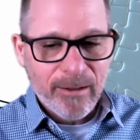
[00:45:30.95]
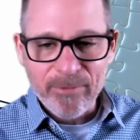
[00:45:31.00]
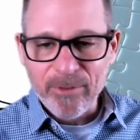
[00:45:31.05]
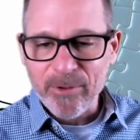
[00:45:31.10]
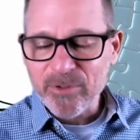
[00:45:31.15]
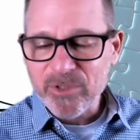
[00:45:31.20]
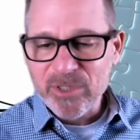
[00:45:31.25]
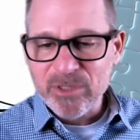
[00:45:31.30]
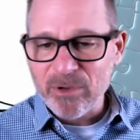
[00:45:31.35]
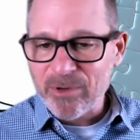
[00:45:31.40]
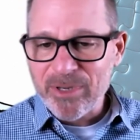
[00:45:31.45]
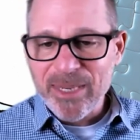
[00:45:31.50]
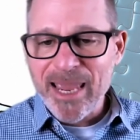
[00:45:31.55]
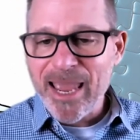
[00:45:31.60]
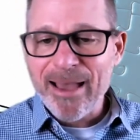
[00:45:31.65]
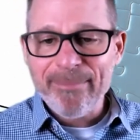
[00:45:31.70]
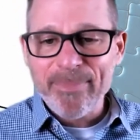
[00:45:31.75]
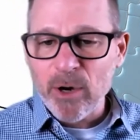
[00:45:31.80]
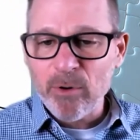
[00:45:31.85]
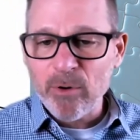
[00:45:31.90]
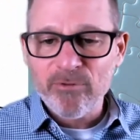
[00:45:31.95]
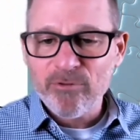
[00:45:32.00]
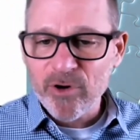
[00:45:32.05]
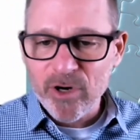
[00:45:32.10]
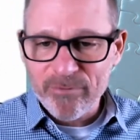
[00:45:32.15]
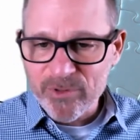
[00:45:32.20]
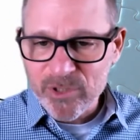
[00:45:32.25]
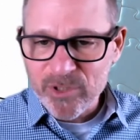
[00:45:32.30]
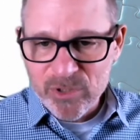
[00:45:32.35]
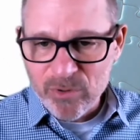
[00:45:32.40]
They'll camp out in
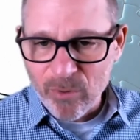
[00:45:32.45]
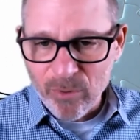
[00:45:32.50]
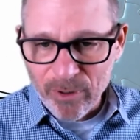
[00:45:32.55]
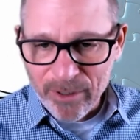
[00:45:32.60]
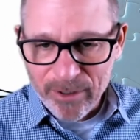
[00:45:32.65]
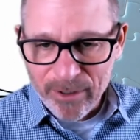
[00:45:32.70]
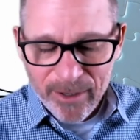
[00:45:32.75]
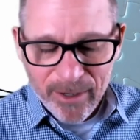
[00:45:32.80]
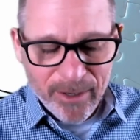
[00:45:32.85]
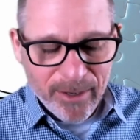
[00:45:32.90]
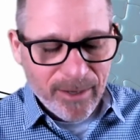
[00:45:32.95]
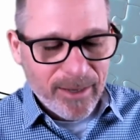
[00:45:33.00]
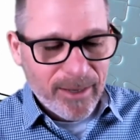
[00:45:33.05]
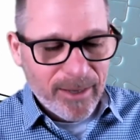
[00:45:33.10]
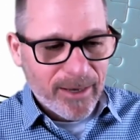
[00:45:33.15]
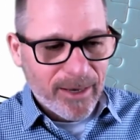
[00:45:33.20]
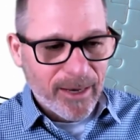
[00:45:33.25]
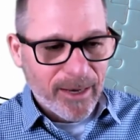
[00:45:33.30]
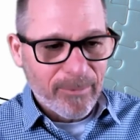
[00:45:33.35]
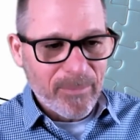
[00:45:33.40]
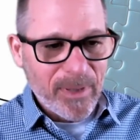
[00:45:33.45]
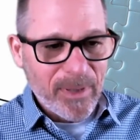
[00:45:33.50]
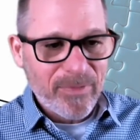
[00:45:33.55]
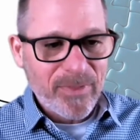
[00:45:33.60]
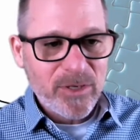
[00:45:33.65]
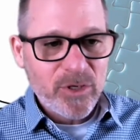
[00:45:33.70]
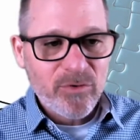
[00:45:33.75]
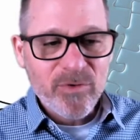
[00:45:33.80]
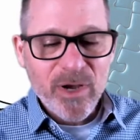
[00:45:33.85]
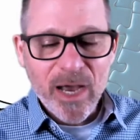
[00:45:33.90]
front of a store. And
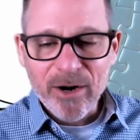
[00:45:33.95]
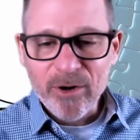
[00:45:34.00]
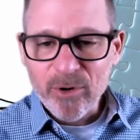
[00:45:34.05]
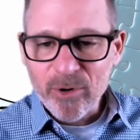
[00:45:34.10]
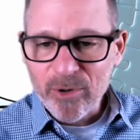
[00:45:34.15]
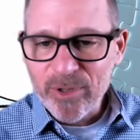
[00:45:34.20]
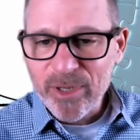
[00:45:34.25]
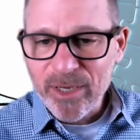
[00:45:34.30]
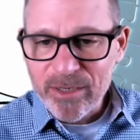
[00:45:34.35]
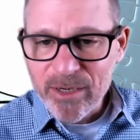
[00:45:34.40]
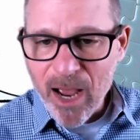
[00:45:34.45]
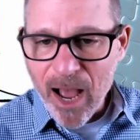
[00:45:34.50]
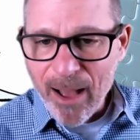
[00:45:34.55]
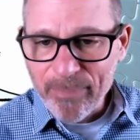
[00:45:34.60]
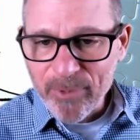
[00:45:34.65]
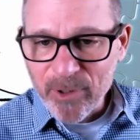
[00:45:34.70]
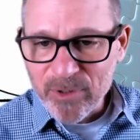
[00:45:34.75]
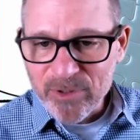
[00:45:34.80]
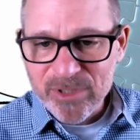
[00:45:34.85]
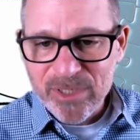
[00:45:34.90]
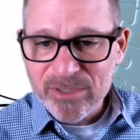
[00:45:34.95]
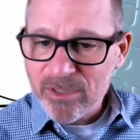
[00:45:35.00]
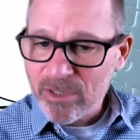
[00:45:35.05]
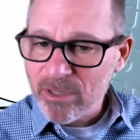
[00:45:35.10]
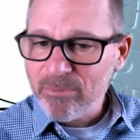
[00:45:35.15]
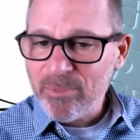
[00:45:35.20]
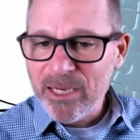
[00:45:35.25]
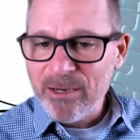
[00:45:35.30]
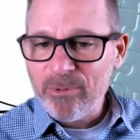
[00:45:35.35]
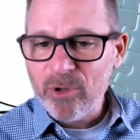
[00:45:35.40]
then you've got early adopters. These are
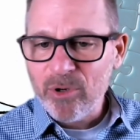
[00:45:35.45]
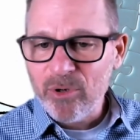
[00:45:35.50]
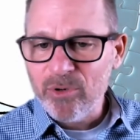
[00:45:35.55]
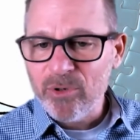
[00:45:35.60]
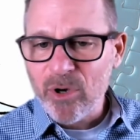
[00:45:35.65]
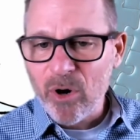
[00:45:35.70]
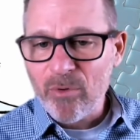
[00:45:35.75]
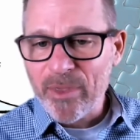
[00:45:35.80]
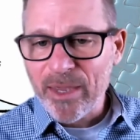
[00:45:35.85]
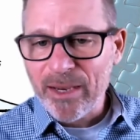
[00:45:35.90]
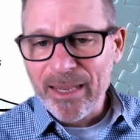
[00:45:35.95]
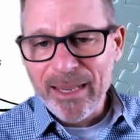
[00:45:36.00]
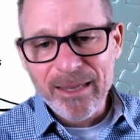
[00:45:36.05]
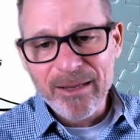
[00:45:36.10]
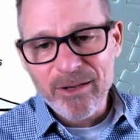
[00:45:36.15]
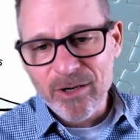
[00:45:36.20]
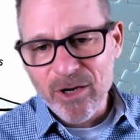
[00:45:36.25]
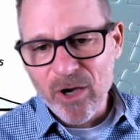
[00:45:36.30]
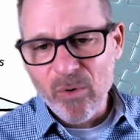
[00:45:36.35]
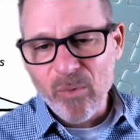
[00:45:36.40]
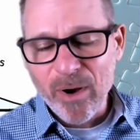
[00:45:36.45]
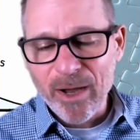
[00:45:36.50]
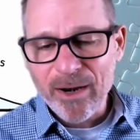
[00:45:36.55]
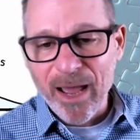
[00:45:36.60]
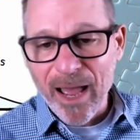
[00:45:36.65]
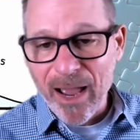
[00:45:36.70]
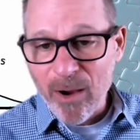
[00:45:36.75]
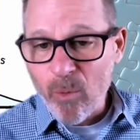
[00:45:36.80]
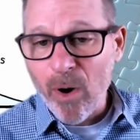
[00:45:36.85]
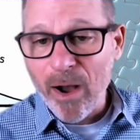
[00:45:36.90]
the people who know that, hey, you know what?
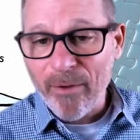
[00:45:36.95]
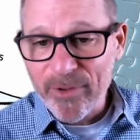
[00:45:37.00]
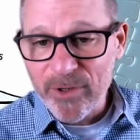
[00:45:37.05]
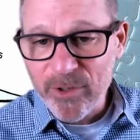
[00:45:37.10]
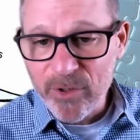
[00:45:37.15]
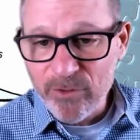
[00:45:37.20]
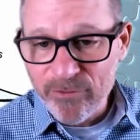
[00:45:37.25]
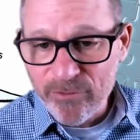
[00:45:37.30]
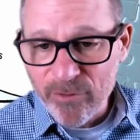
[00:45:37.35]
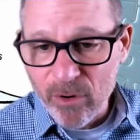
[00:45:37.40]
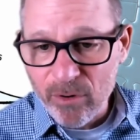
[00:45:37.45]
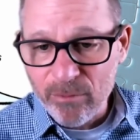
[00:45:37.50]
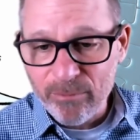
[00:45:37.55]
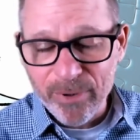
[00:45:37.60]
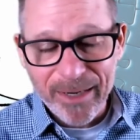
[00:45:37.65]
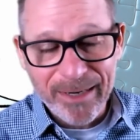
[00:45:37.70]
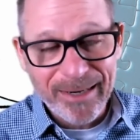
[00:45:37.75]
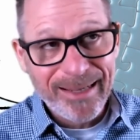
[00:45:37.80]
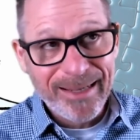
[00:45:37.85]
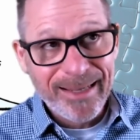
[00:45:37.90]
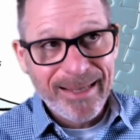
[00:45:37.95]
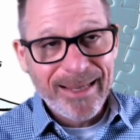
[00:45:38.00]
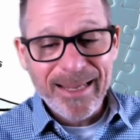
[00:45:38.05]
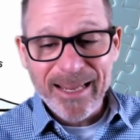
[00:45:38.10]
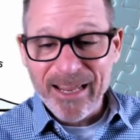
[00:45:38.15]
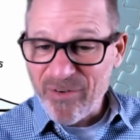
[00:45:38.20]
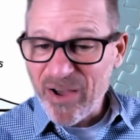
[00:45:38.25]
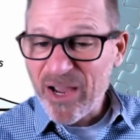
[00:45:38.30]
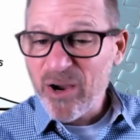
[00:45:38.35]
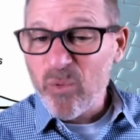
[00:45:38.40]
I want the new phone, but
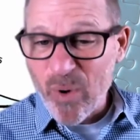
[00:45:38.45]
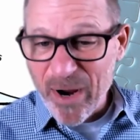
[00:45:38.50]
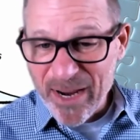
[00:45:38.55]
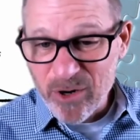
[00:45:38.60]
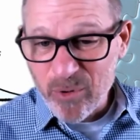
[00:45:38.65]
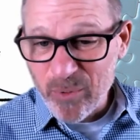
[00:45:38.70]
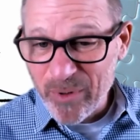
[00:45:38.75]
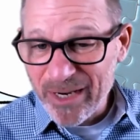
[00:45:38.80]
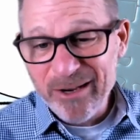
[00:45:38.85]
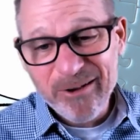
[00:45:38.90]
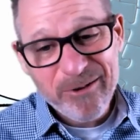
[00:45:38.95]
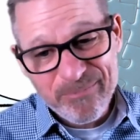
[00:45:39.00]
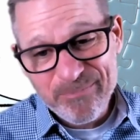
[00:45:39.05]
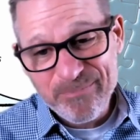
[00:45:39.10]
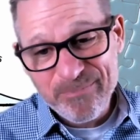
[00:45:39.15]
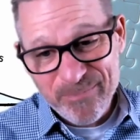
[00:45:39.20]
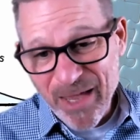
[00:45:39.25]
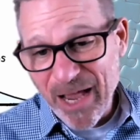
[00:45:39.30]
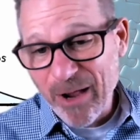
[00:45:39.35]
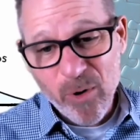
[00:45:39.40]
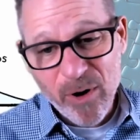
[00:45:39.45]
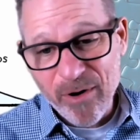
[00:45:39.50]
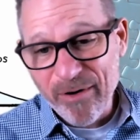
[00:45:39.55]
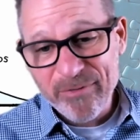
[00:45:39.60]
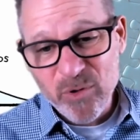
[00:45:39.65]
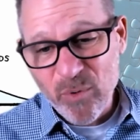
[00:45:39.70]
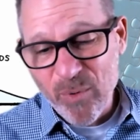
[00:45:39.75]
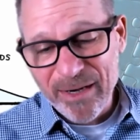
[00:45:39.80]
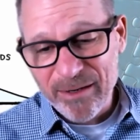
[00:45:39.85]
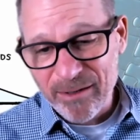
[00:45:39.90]
if I wait a week, I won't have
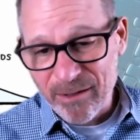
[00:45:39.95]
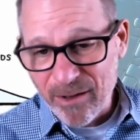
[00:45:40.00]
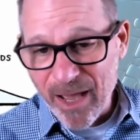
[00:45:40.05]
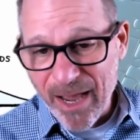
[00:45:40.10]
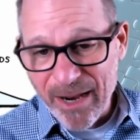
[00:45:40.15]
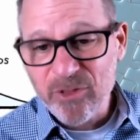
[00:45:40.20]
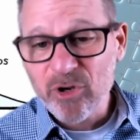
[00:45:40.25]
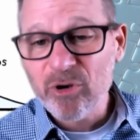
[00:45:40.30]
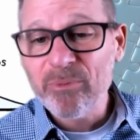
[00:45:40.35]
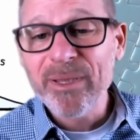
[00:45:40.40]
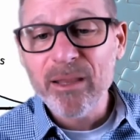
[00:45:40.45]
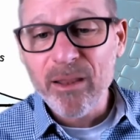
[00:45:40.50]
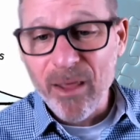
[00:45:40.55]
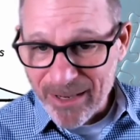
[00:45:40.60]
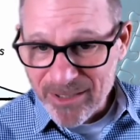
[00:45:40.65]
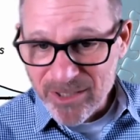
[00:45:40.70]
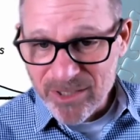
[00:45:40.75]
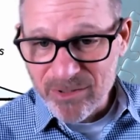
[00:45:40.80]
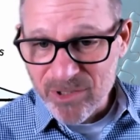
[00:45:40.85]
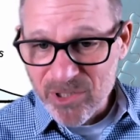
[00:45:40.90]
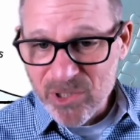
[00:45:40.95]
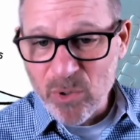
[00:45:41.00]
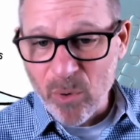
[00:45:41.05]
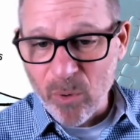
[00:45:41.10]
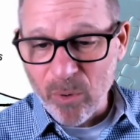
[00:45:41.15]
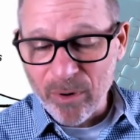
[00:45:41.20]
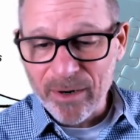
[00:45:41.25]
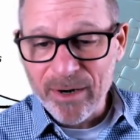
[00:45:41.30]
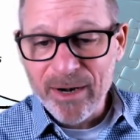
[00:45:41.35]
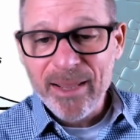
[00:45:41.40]
to wait in line. There'll be lots in the
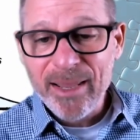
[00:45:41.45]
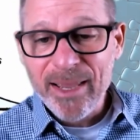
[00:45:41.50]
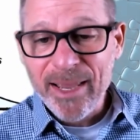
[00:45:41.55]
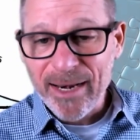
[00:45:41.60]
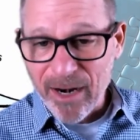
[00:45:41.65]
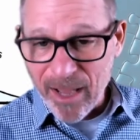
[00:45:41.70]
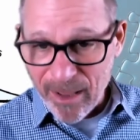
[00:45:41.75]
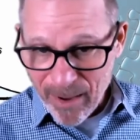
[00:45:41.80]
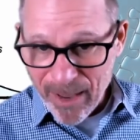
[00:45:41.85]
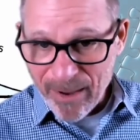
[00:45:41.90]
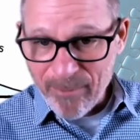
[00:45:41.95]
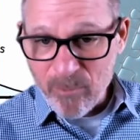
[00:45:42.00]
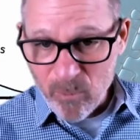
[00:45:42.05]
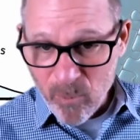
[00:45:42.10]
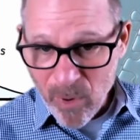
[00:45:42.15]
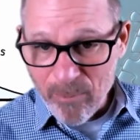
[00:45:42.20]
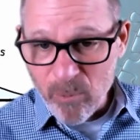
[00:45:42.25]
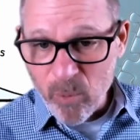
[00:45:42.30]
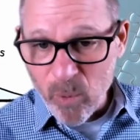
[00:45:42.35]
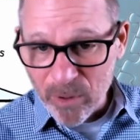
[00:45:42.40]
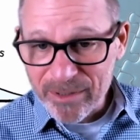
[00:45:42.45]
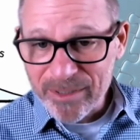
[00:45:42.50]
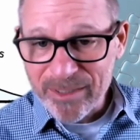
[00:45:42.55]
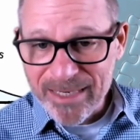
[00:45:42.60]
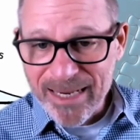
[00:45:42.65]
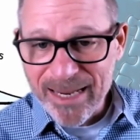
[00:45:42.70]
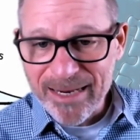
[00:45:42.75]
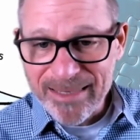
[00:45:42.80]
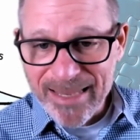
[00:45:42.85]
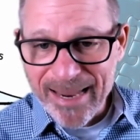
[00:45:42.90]
store, and I'm willing to
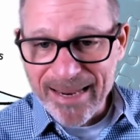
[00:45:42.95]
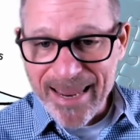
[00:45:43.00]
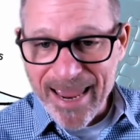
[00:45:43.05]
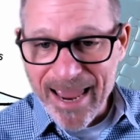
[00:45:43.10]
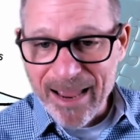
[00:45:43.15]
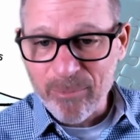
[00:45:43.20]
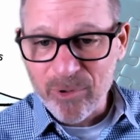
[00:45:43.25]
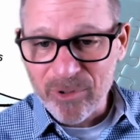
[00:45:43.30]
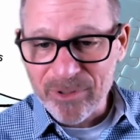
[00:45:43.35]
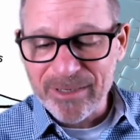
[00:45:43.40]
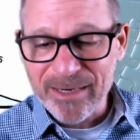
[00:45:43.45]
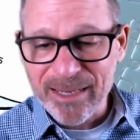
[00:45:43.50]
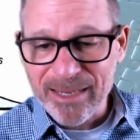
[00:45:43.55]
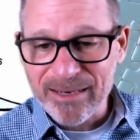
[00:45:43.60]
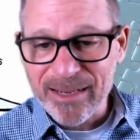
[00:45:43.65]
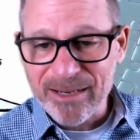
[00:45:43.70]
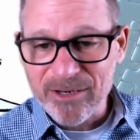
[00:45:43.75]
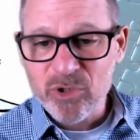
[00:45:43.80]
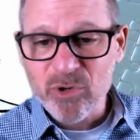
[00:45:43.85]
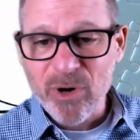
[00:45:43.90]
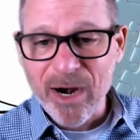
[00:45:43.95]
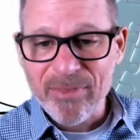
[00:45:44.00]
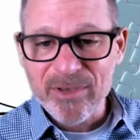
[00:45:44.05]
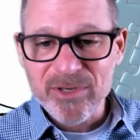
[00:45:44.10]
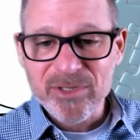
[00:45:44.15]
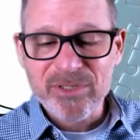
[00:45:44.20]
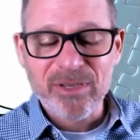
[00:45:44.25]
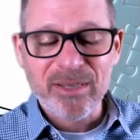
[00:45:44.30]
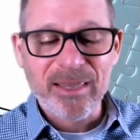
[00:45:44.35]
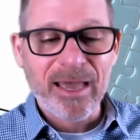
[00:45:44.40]
take that gamble and try
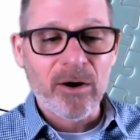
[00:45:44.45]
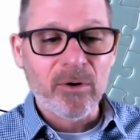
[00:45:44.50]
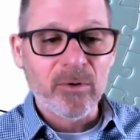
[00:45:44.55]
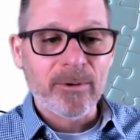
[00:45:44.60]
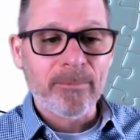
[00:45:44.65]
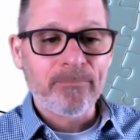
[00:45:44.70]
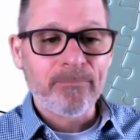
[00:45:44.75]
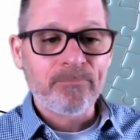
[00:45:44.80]
this thing out.